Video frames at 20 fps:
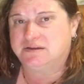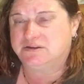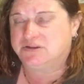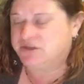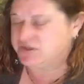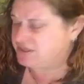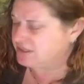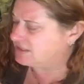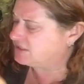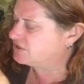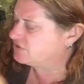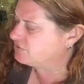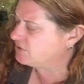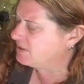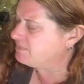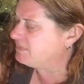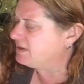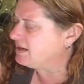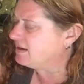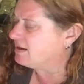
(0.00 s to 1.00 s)
just
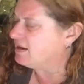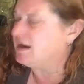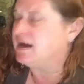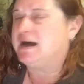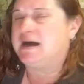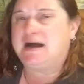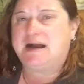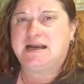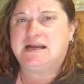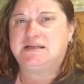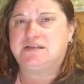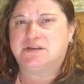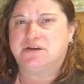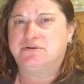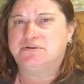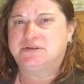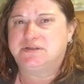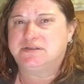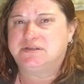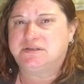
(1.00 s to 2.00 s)
extremely high
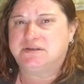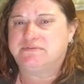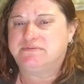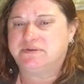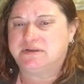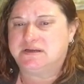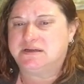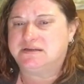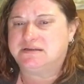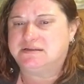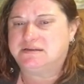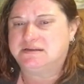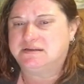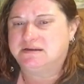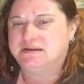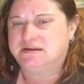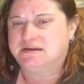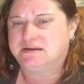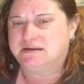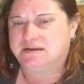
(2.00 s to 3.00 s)
doses of this
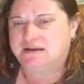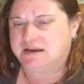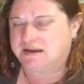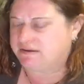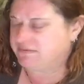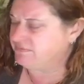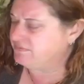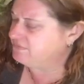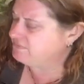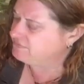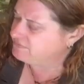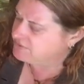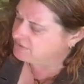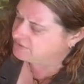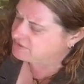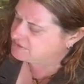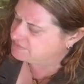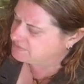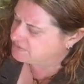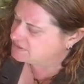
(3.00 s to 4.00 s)
have, there
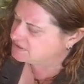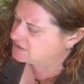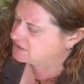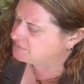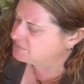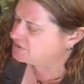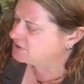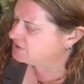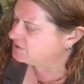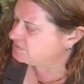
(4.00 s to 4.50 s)
has been some,